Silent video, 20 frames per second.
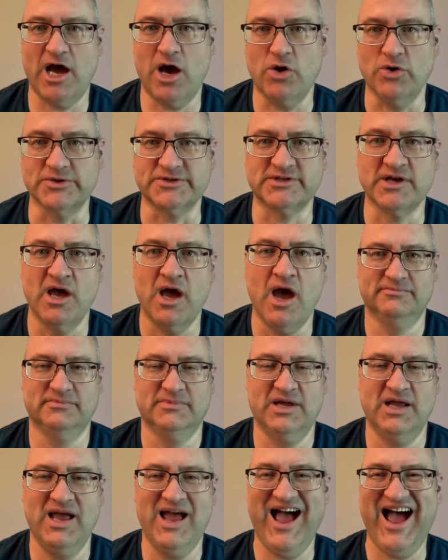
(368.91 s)
aus.
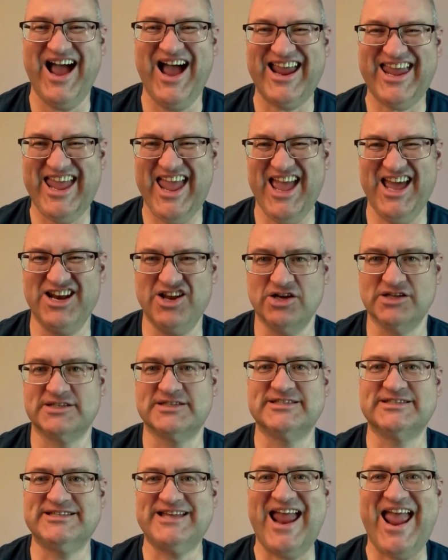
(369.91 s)
I cannot
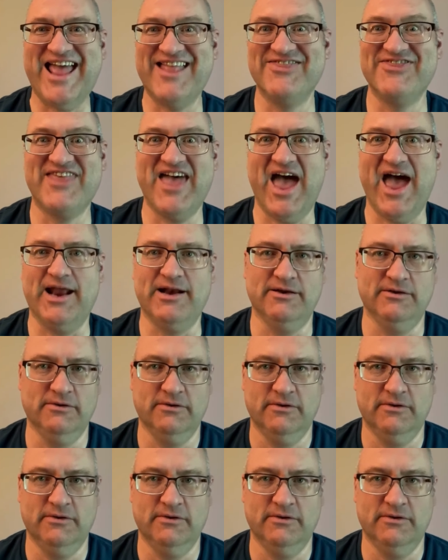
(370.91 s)
stand that.